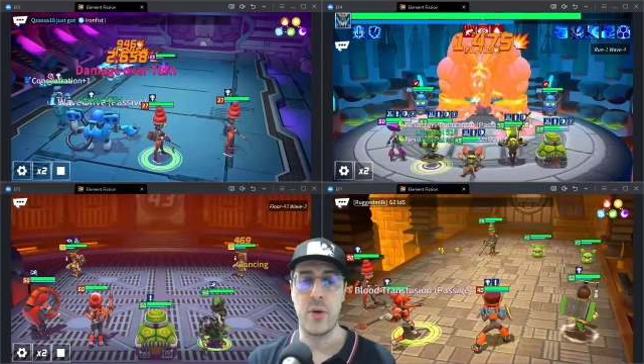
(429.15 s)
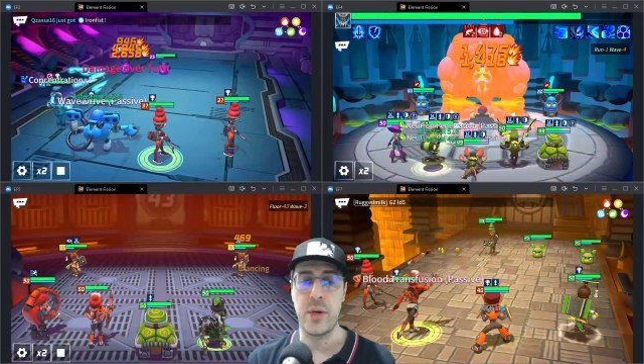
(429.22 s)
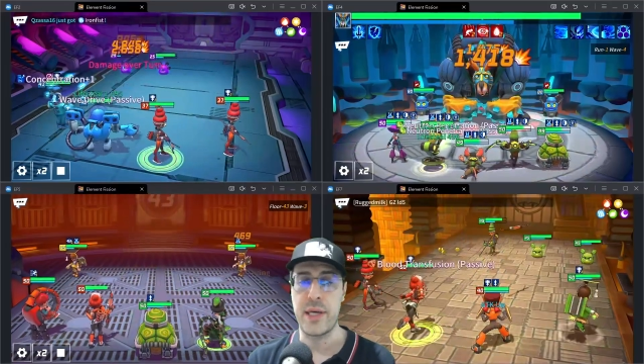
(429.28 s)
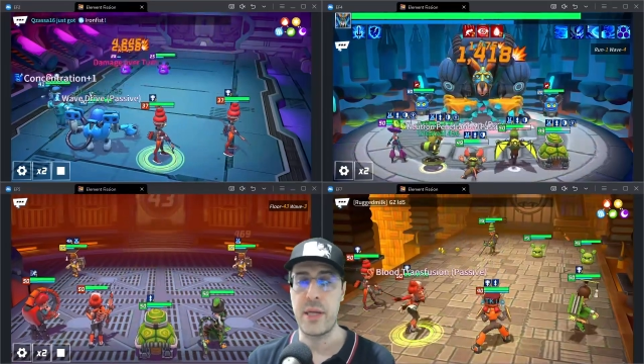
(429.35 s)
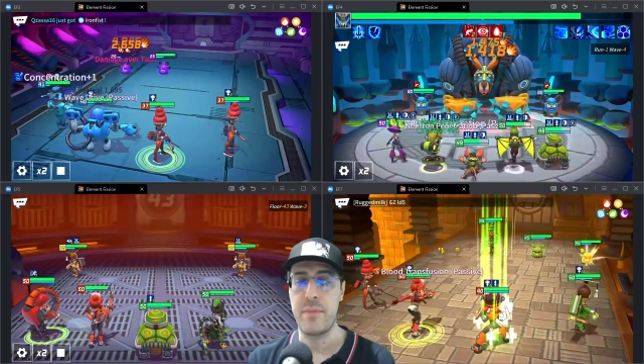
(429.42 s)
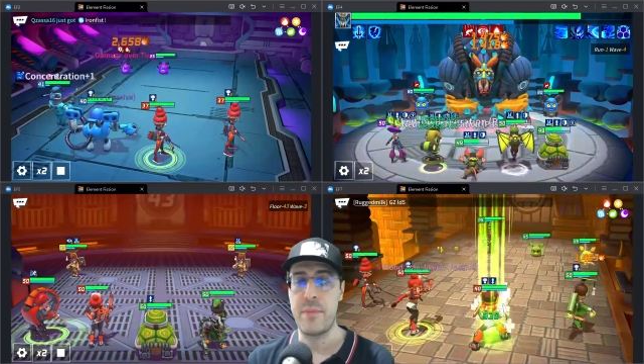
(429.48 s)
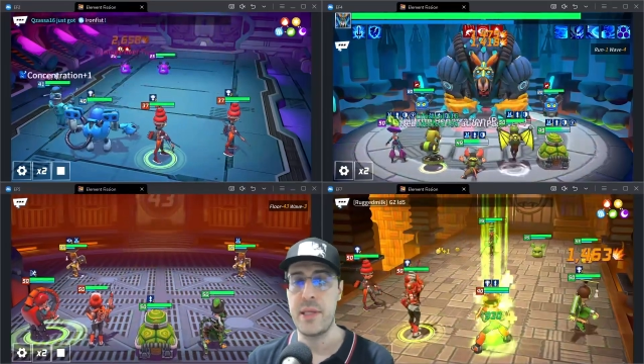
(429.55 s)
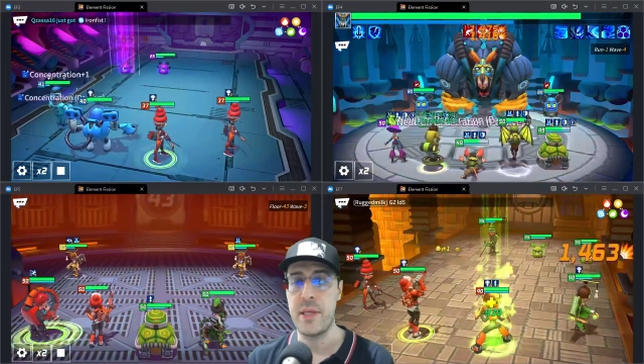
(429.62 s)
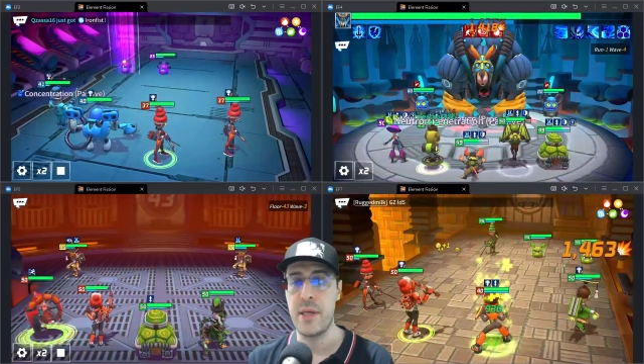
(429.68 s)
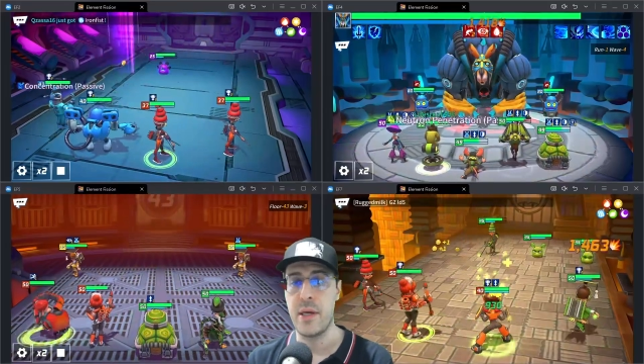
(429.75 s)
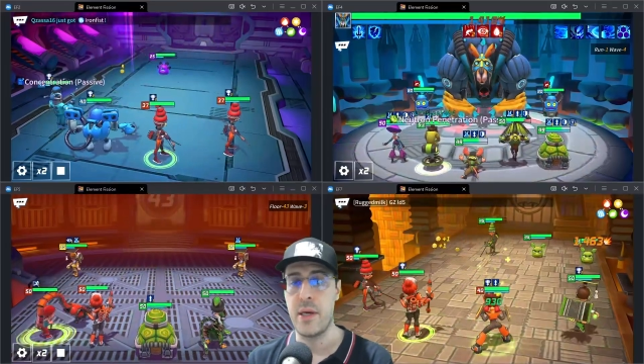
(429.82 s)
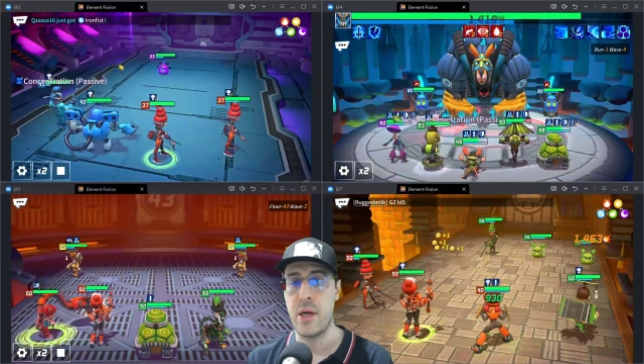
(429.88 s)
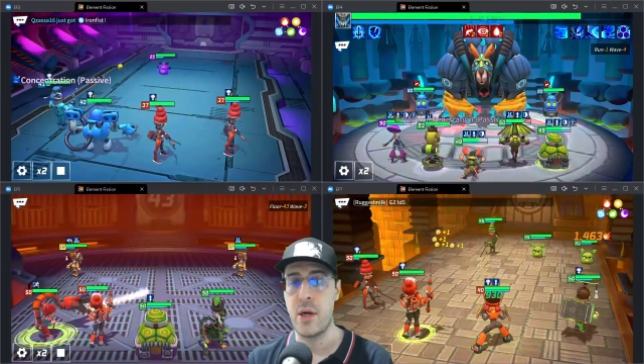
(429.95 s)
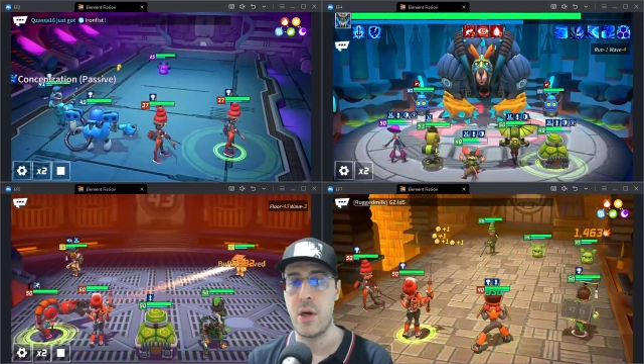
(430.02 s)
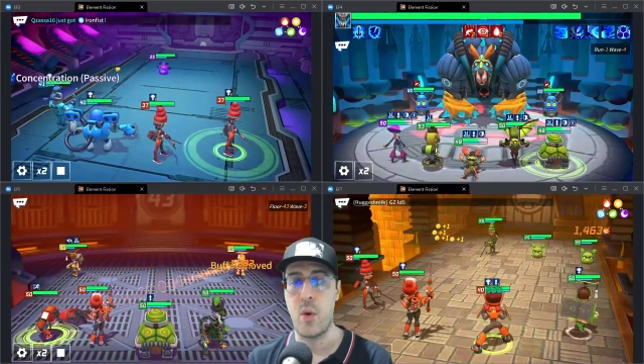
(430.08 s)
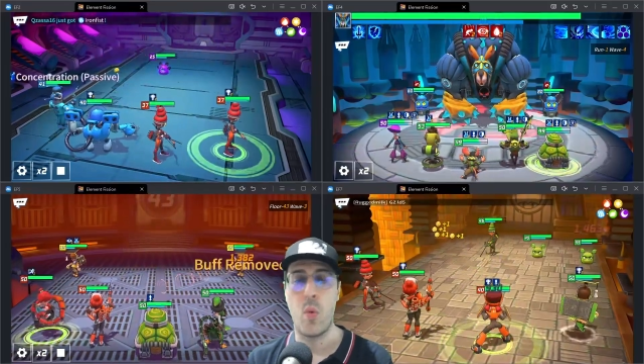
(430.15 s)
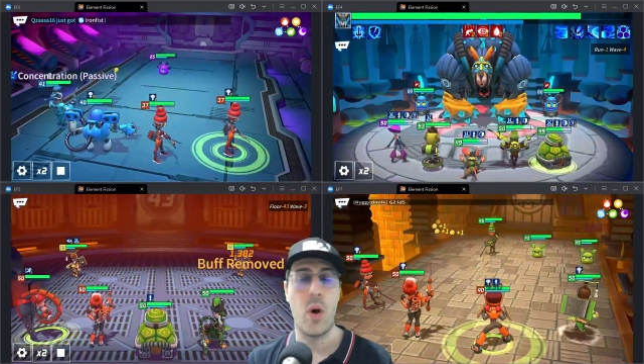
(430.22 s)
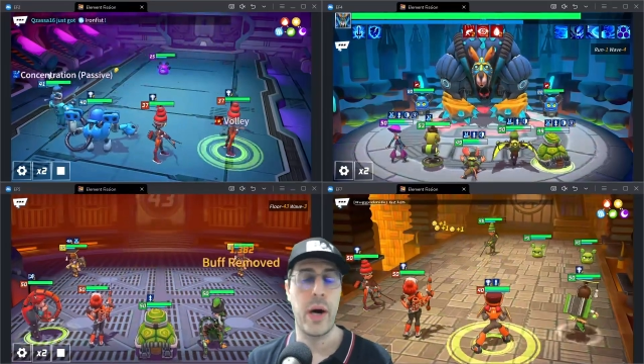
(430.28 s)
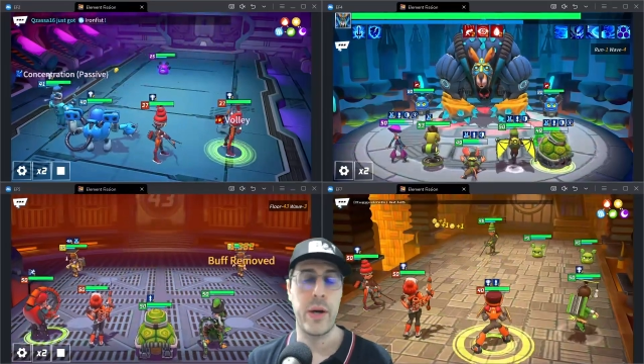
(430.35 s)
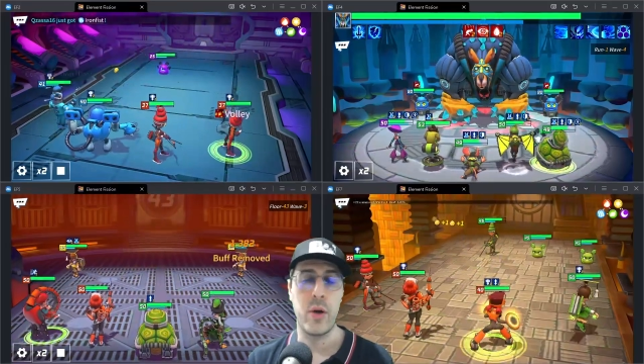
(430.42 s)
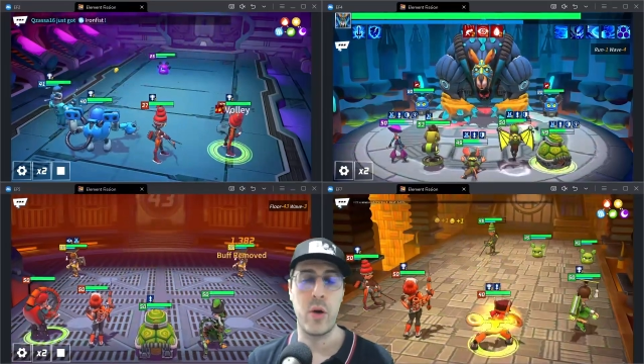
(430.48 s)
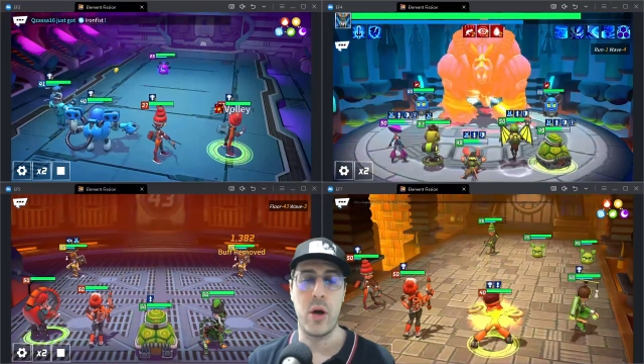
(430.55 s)
It can be a
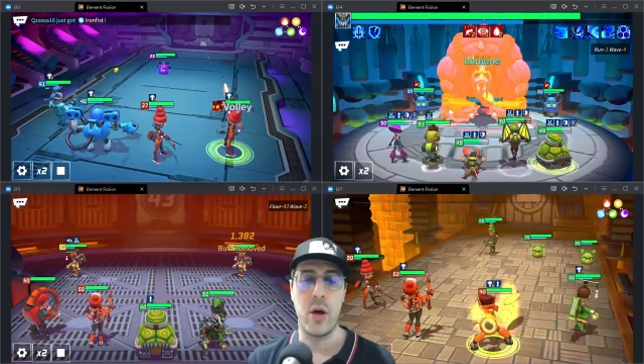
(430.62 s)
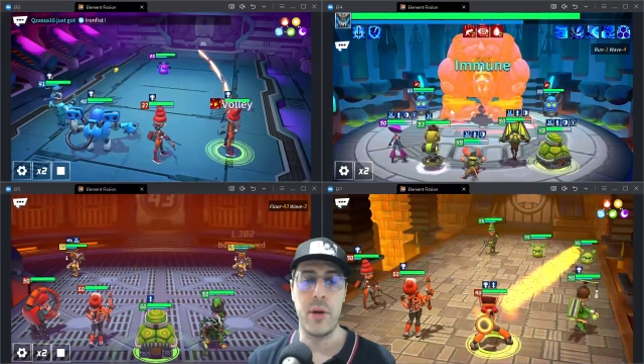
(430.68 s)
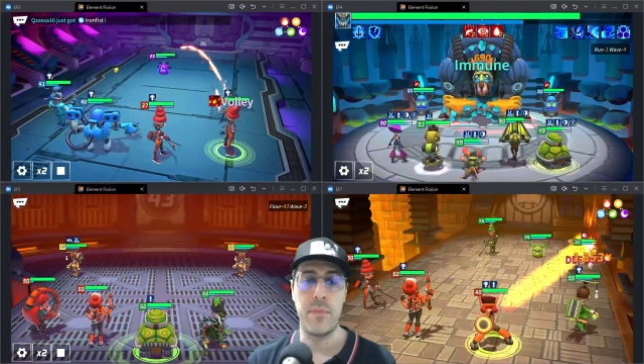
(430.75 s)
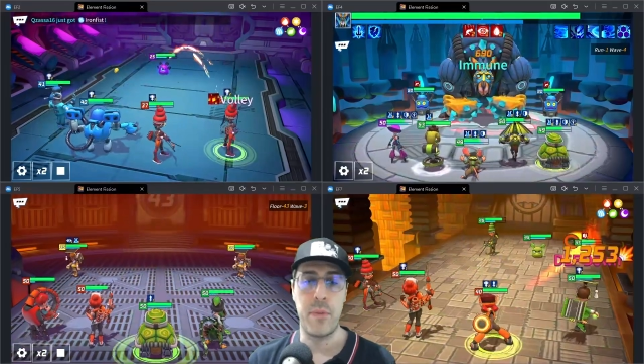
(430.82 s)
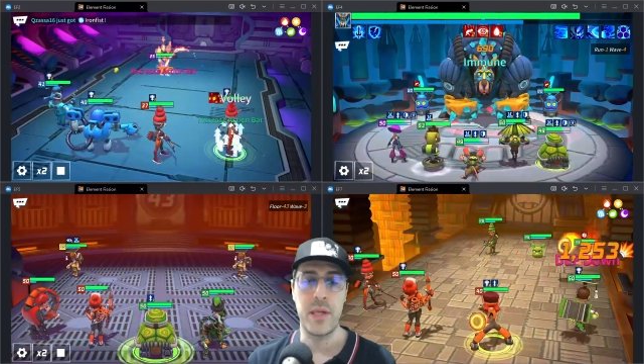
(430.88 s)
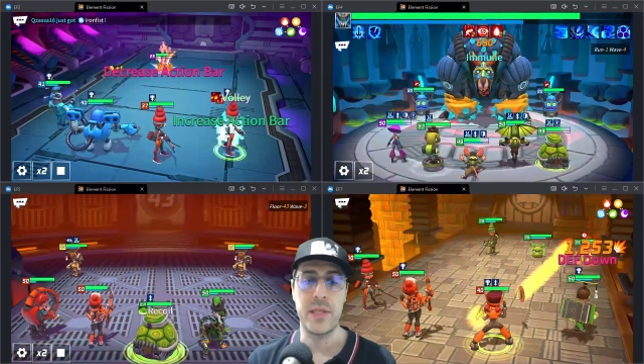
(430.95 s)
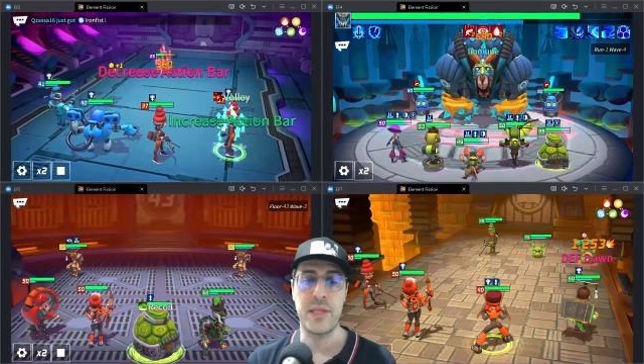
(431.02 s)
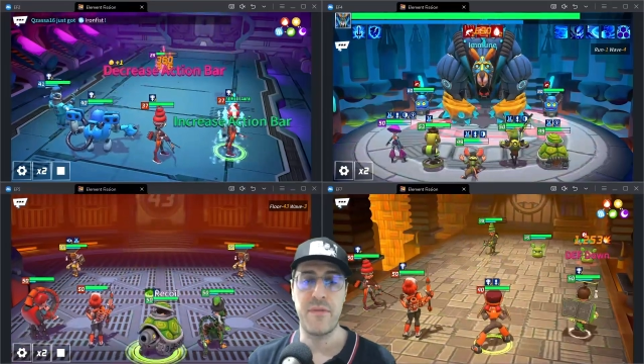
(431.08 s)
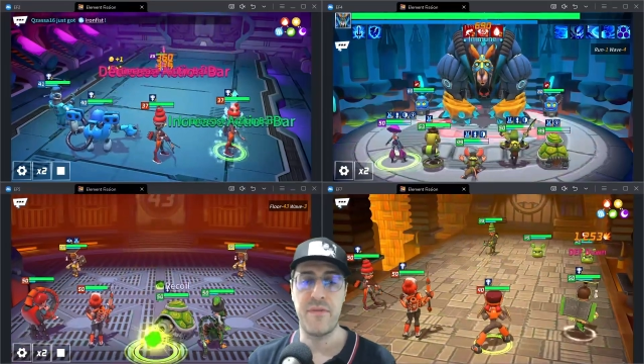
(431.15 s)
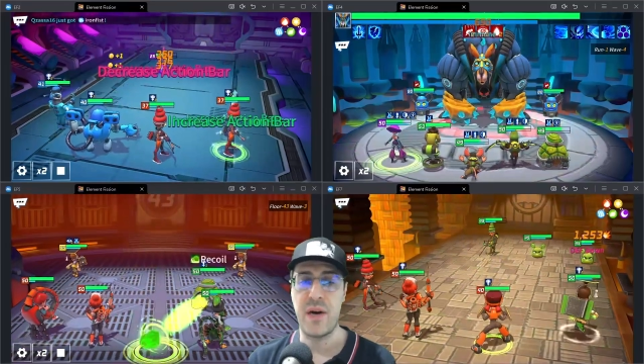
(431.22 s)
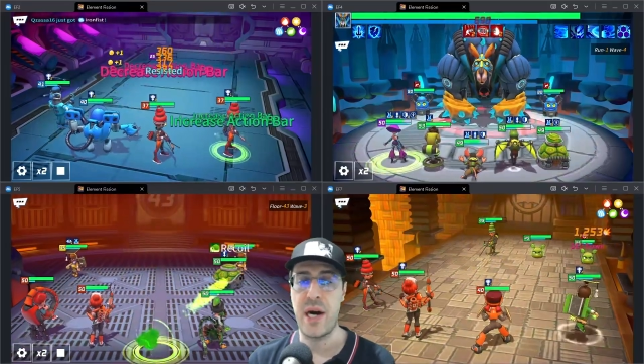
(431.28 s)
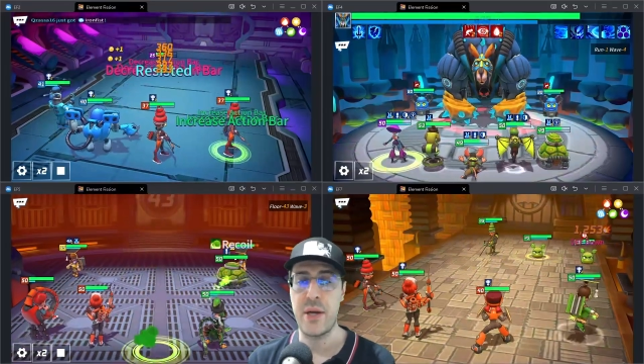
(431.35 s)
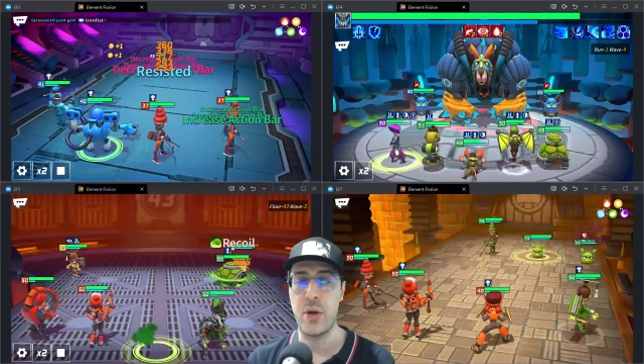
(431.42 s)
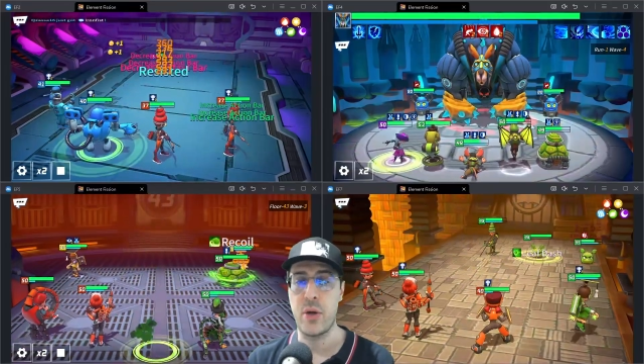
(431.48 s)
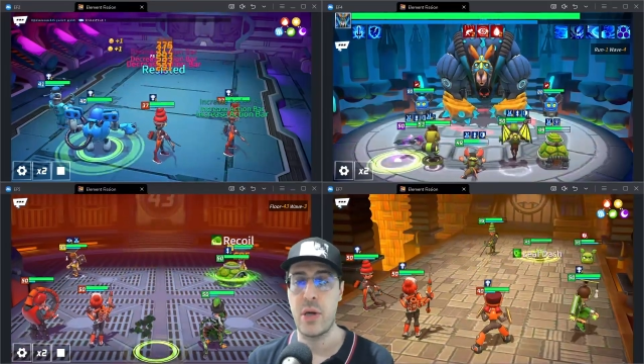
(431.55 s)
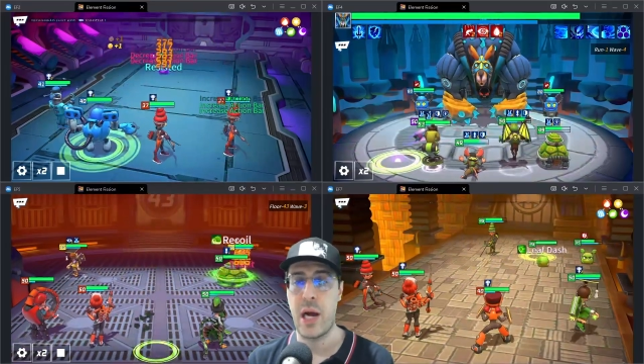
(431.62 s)
water plus a fire.